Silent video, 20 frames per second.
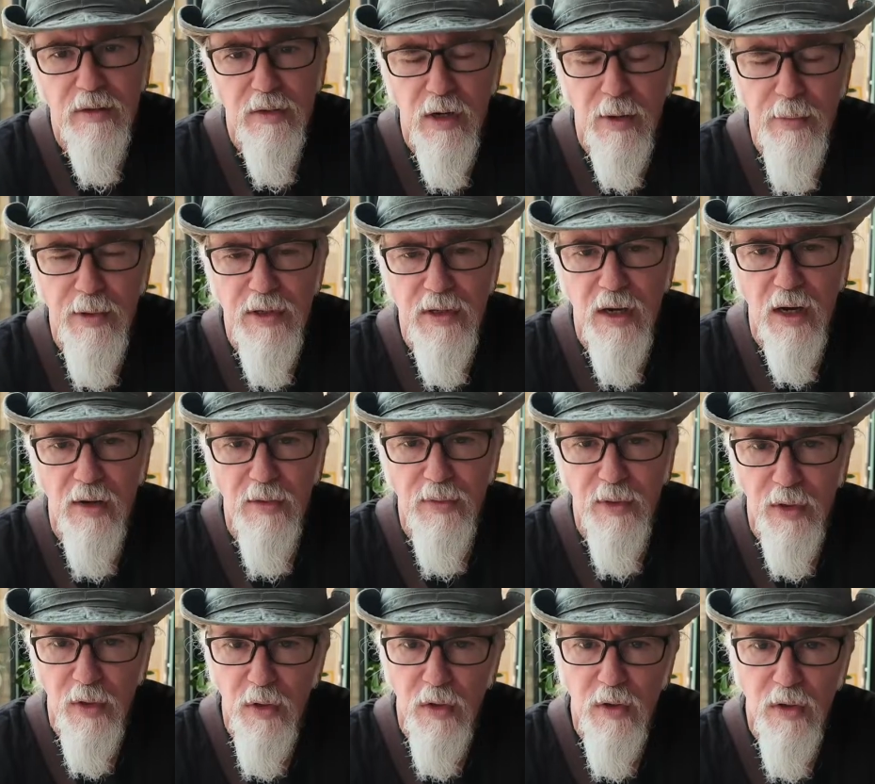drop us
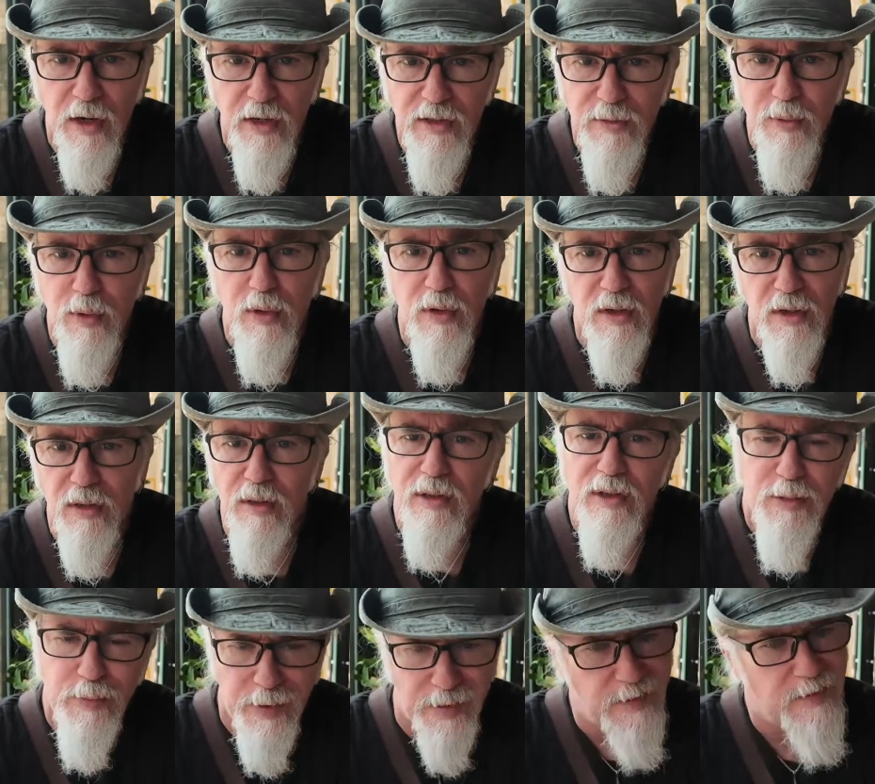off. We go across the border,
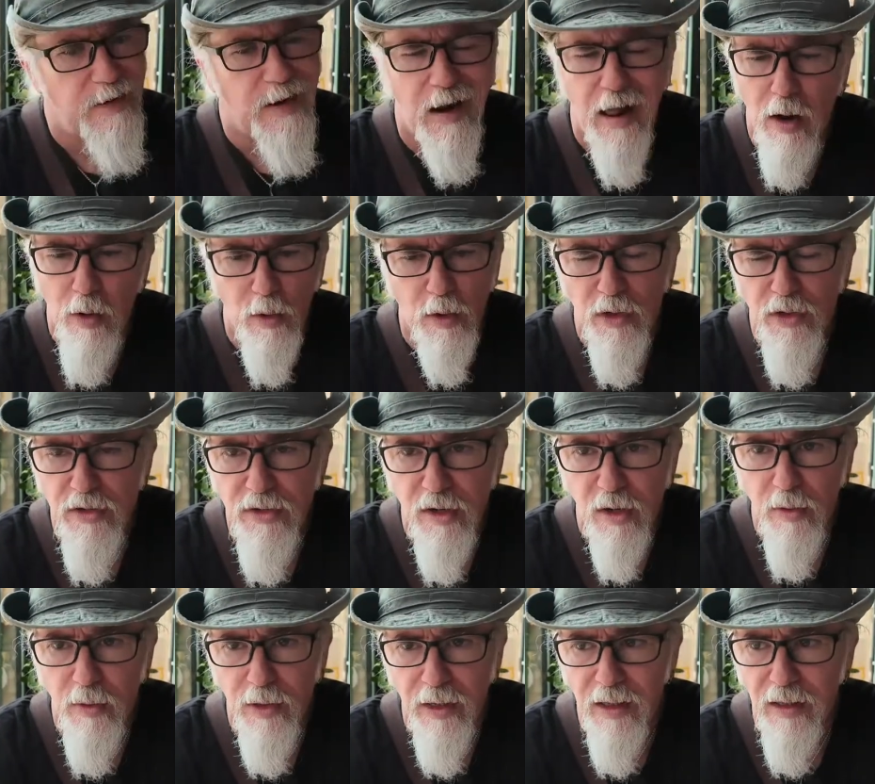spend an hour or
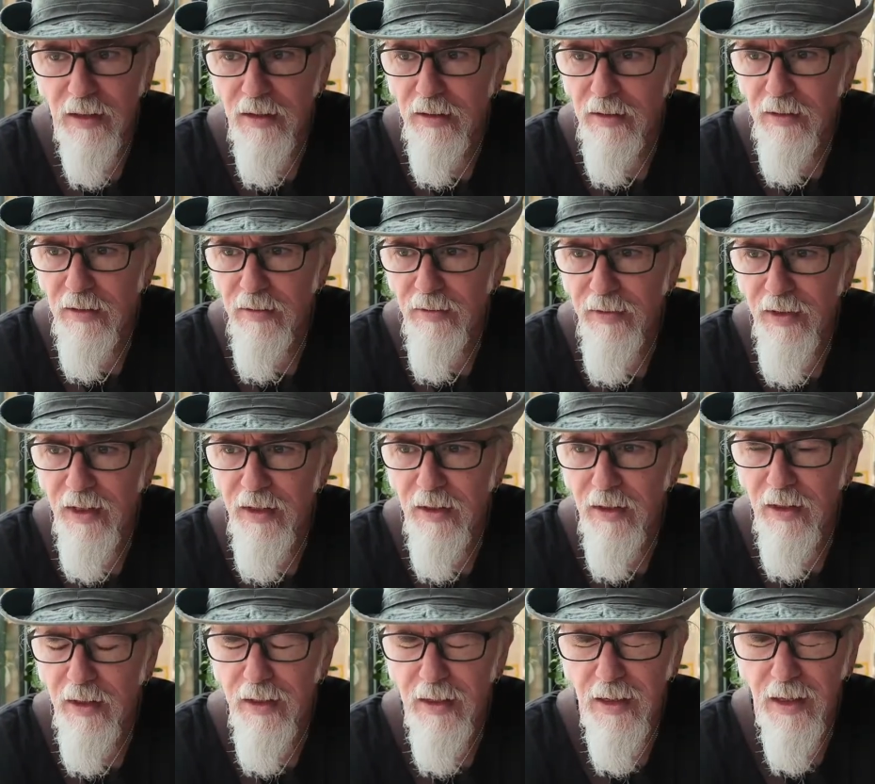so in
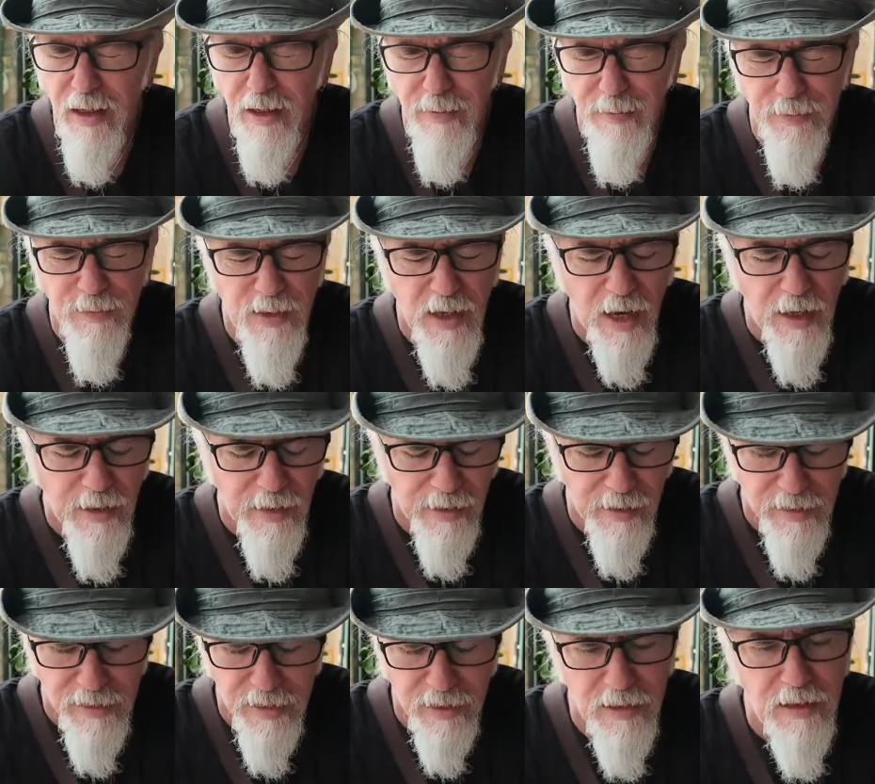in uh,
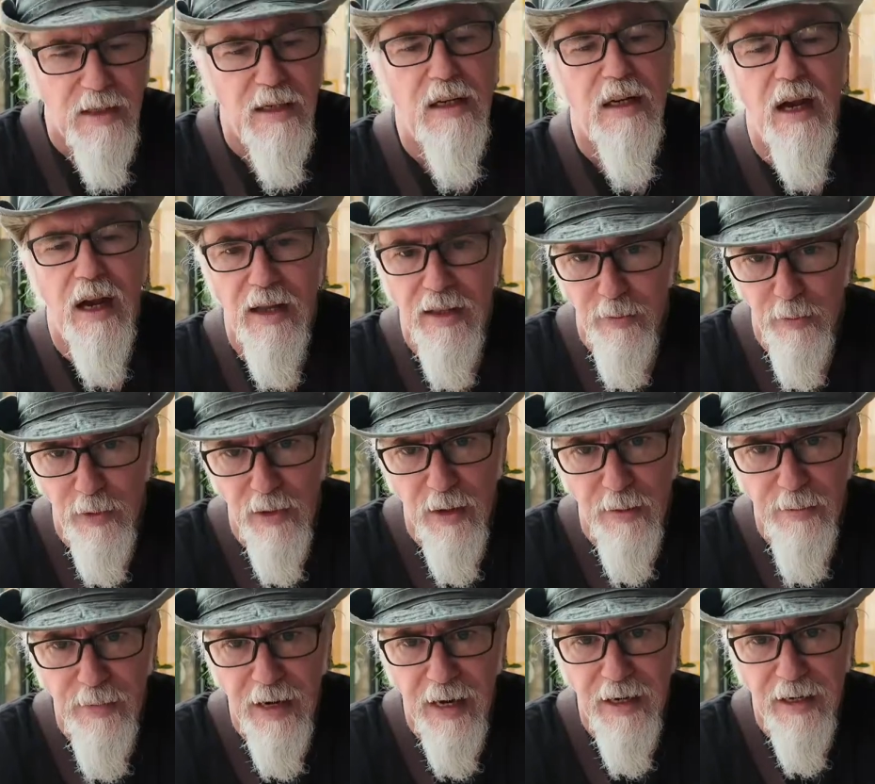Thailand, and then we
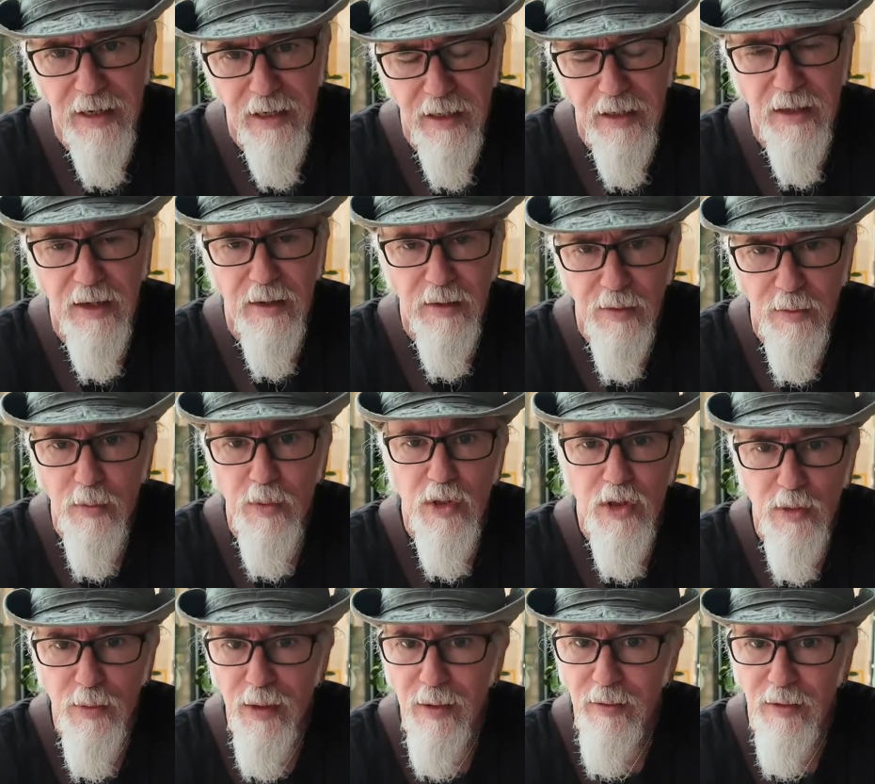come back, and then we
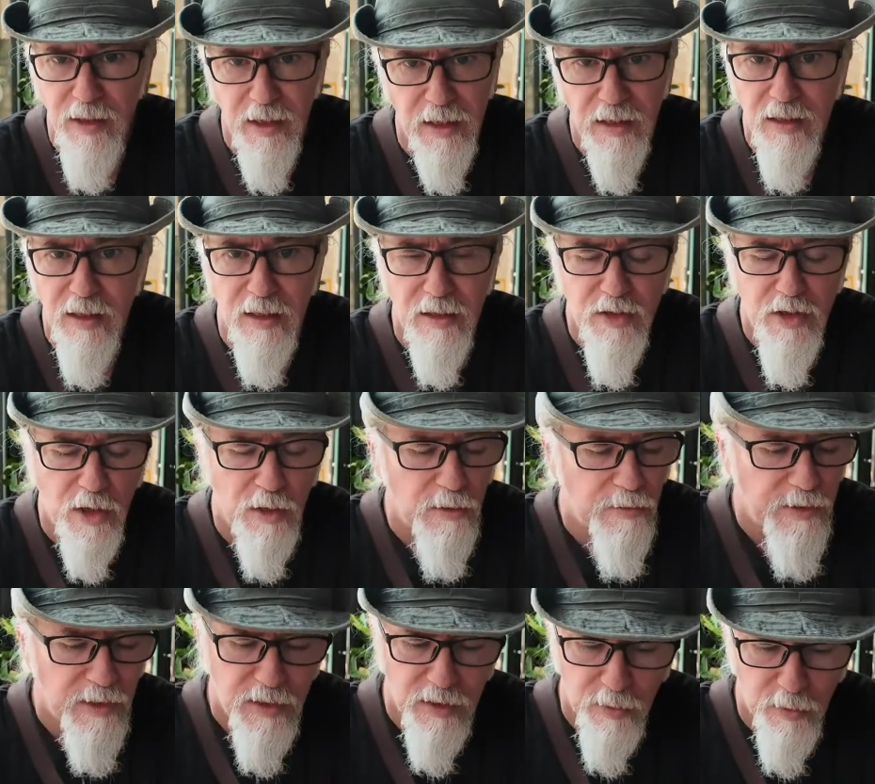should be able to get the
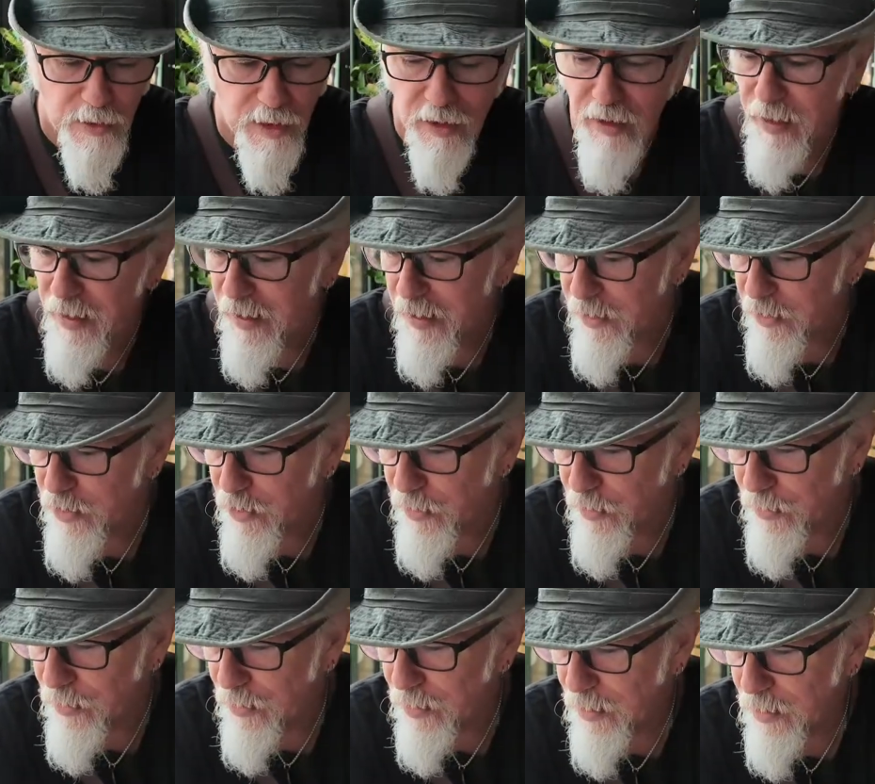general visa without any
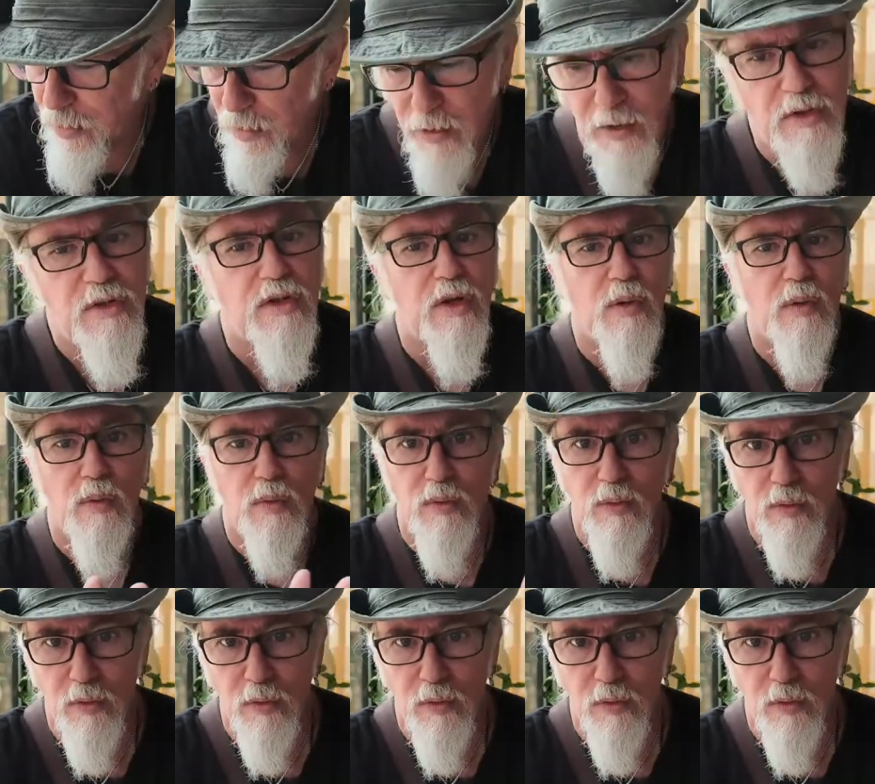issue. So